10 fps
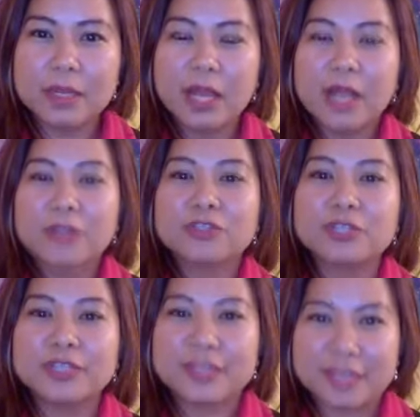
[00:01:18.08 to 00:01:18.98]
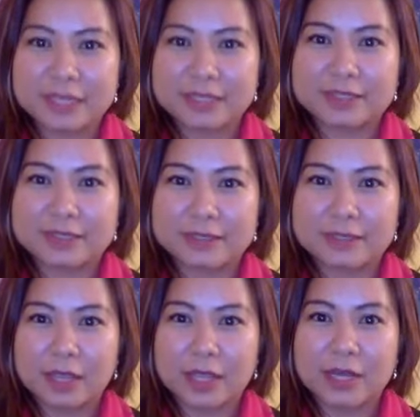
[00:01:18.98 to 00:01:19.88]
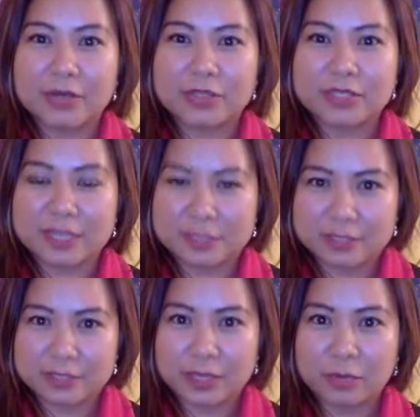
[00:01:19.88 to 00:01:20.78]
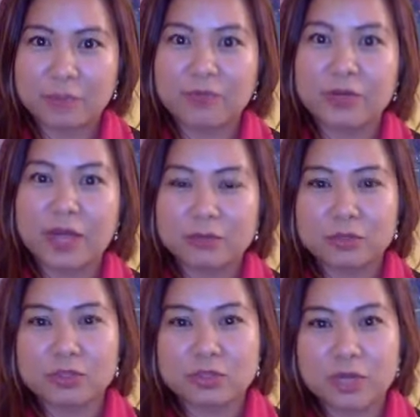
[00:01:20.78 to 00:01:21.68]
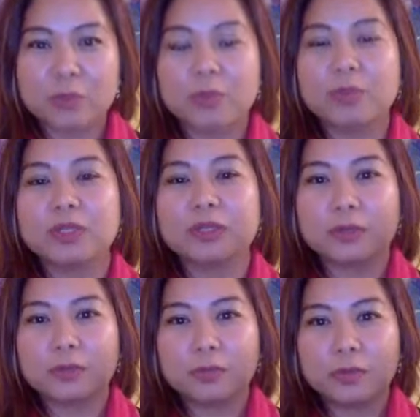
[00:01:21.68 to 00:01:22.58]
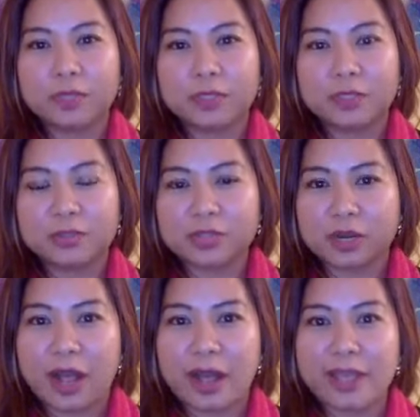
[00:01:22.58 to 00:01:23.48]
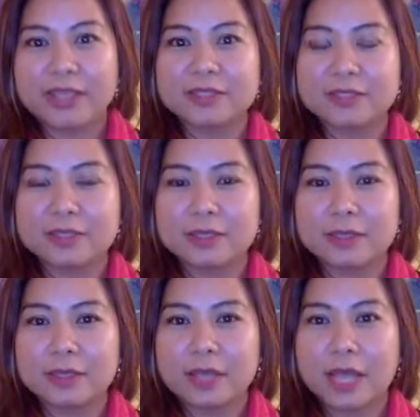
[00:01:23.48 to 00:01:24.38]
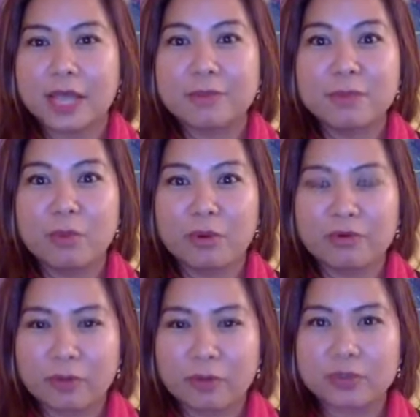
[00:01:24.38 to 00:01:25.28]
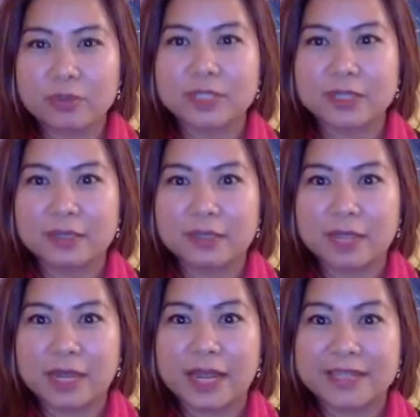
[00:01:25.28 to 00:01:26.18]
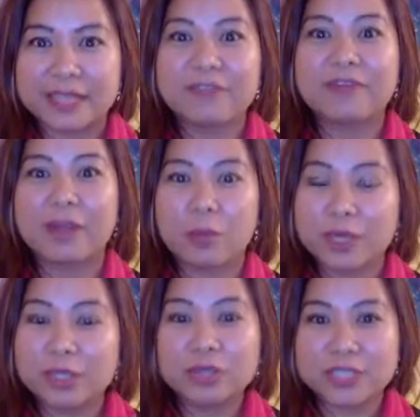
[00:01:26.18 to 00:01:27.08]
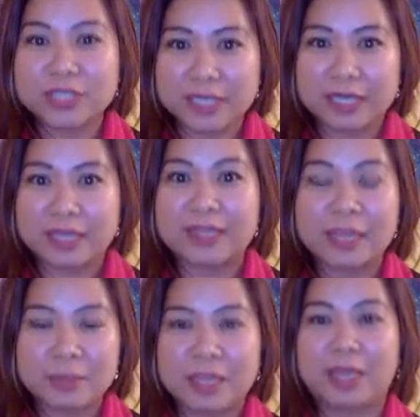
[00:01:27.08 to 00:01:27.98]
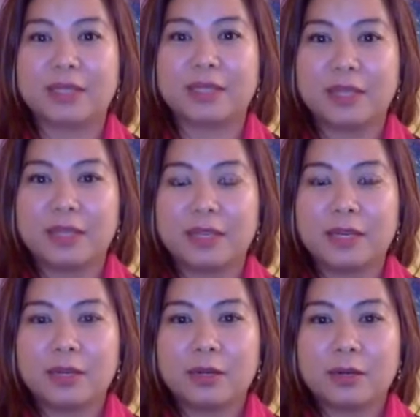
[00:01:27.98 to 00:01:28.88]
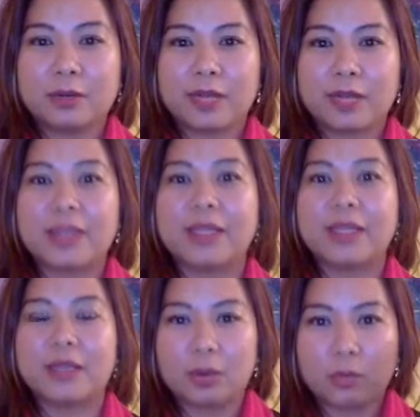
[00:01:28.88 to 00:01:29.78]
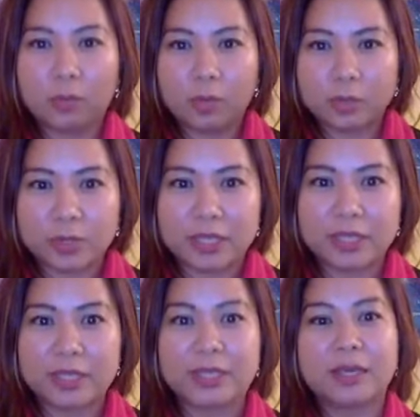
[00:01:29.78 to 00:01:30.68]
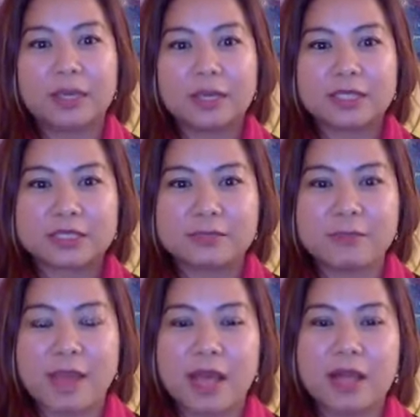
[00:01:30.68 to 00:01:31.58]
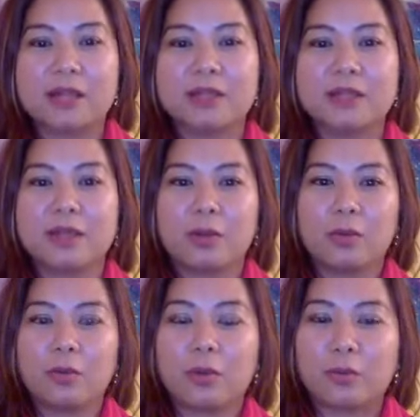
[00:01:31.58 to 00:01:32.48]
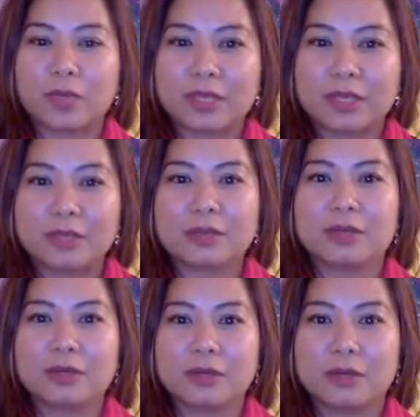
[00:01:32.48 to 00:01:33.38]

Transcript: certain things in our senses. Like for now, to start, we will use our eyes and be more focused and identify what you see and naming it, right? And then what we smell, what we hear,